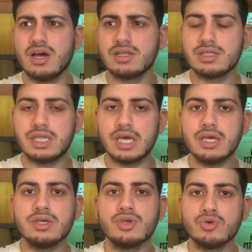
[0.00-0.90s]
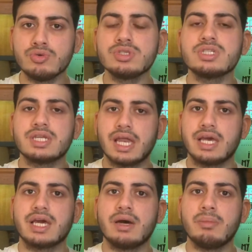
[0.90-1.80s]
they use
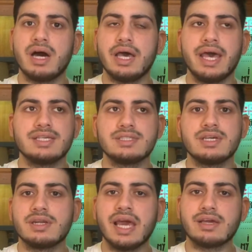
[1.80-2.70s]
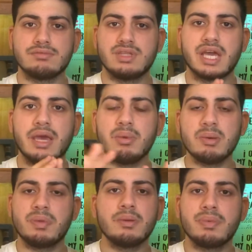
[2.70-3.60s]
telegram as their like the
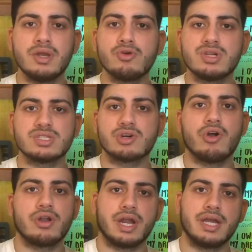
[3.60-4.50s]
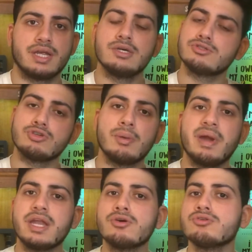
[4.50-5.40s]
gaming people know discord right so the
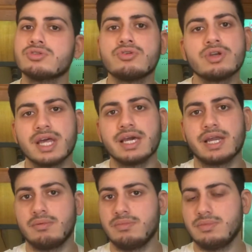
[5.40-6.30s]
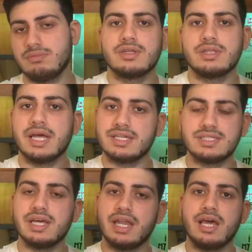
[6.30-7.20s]
medicos know telegram that's
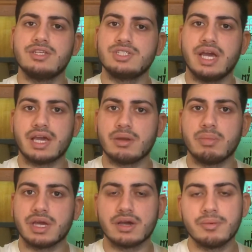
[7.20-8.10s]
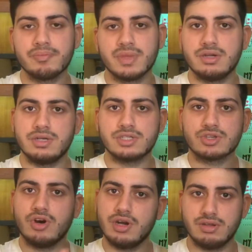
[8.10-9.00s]
the analogy i can make
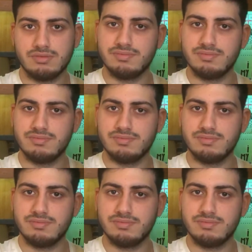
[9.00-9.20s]
discord